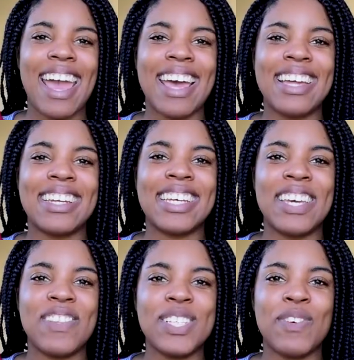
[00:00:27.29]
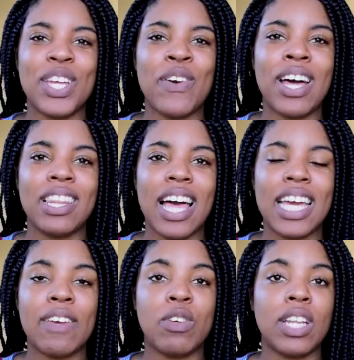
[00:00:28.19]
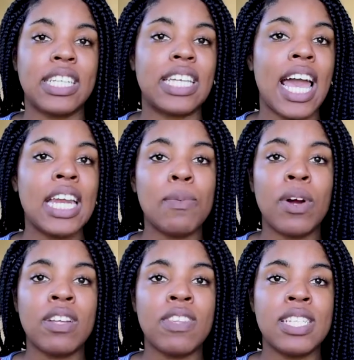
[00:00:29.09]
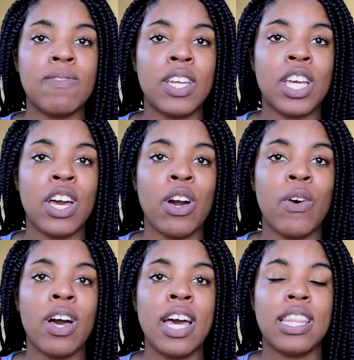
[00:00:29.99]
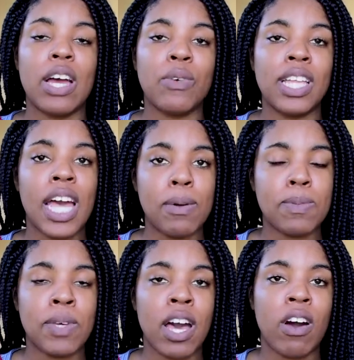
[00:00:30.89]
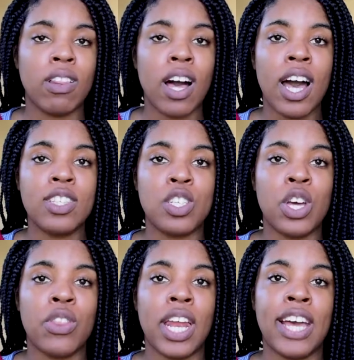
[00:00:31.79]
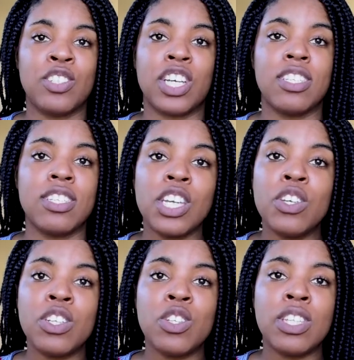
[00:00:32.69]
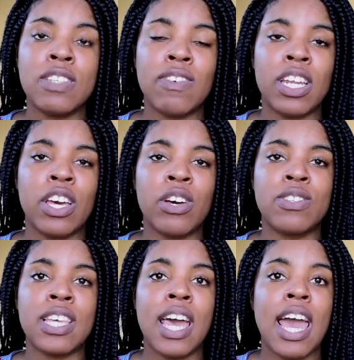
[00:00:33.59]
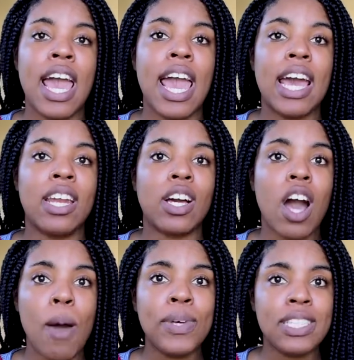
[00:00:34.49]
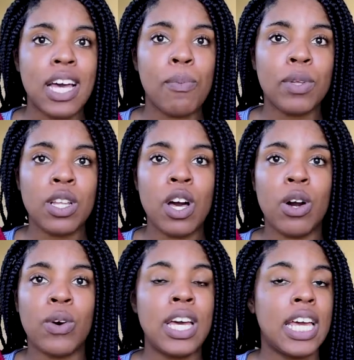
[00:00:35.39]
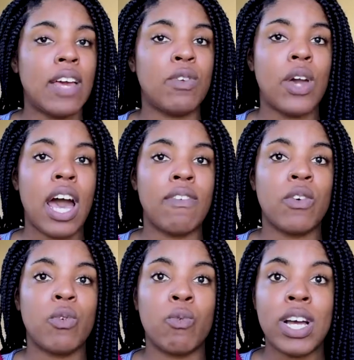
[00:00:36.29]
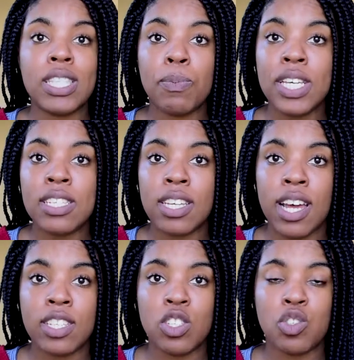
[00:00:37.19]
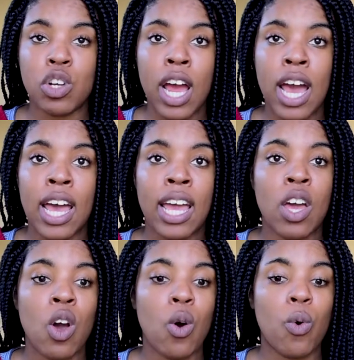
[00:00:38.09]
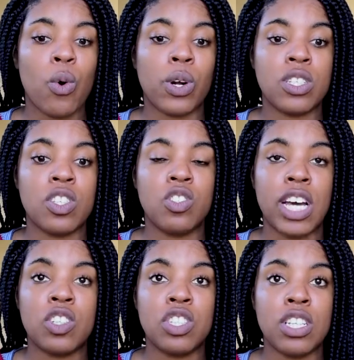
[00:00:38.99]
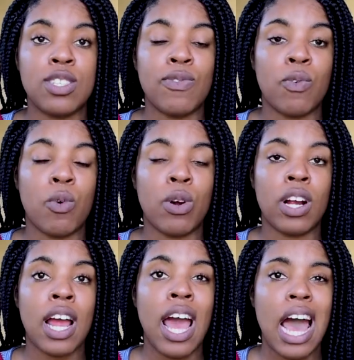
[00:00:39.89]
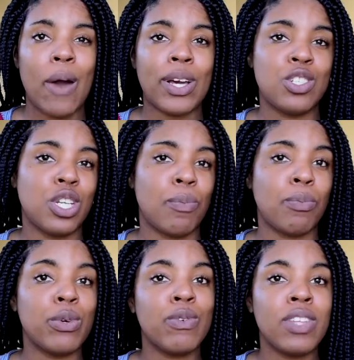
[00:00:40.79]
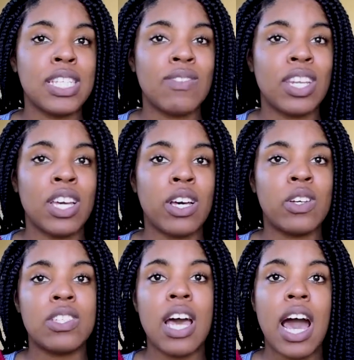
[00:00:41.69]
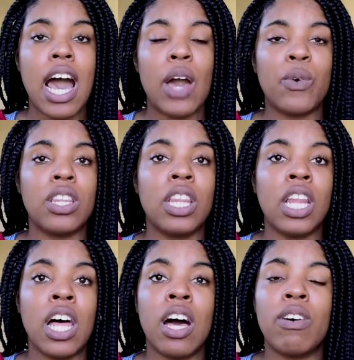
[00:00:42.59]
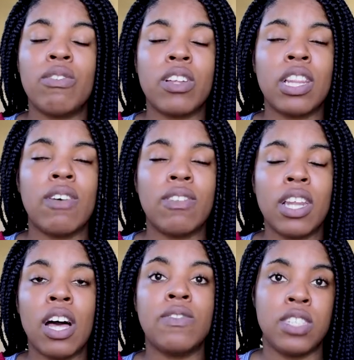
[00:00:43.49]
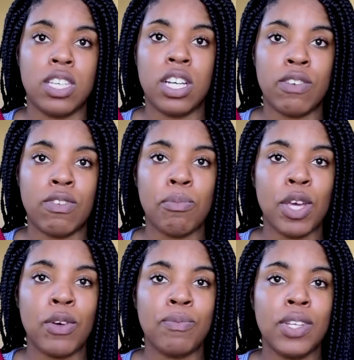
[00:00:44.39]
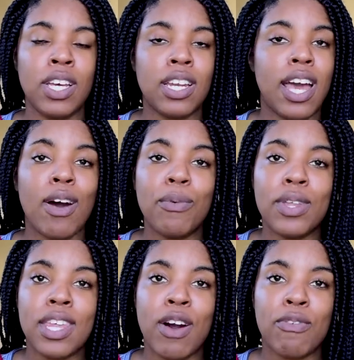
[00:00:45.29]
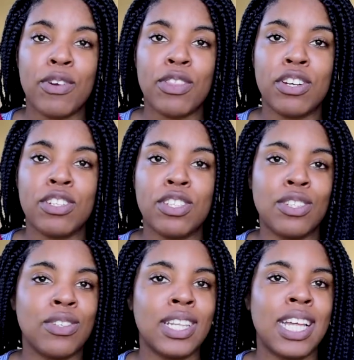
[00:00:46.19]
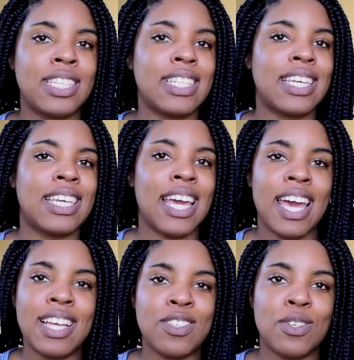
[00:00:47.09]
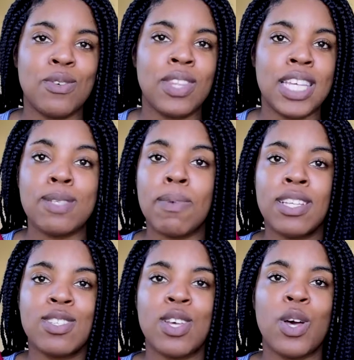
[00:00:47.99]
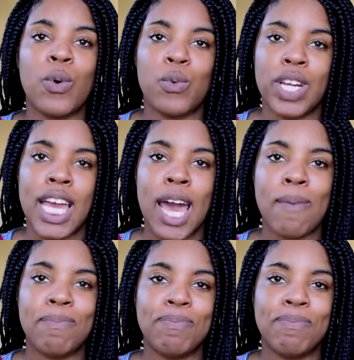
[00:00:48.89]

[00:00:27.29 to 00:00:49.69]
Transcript: And give this video a like if you liked any part of this video. That really helps me out a lot to know that I should continue to do these videos. And comment down below if you have recipes that I should try or suggestions for how I should improve these videos. I would love, love, love to hear from you. Now, without further ado, let's get into this month's recap.